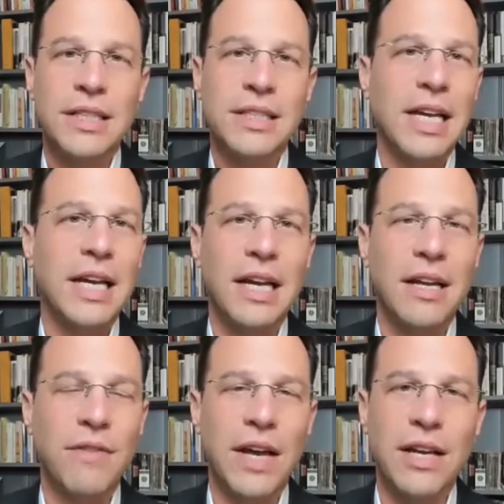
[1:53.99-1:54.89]
taking
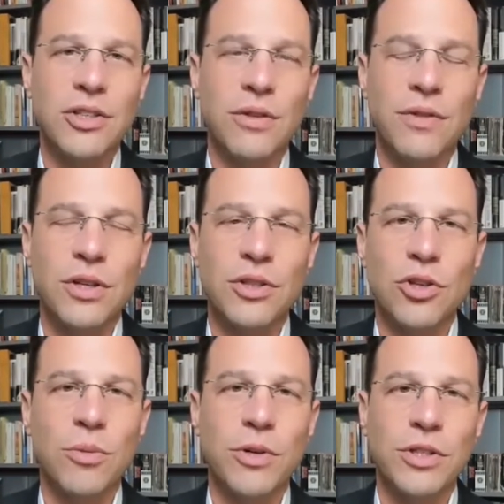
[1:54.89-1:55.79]
advantage of
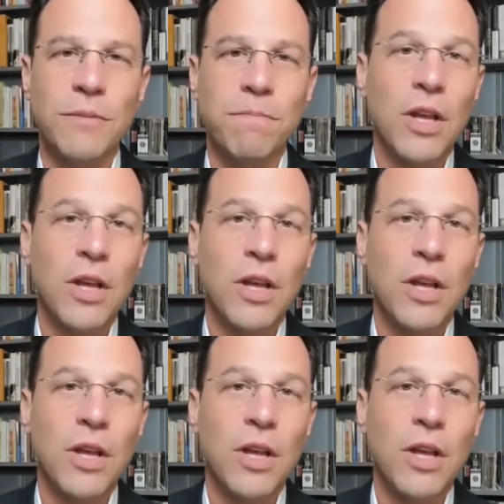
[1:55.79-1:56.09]
consumers,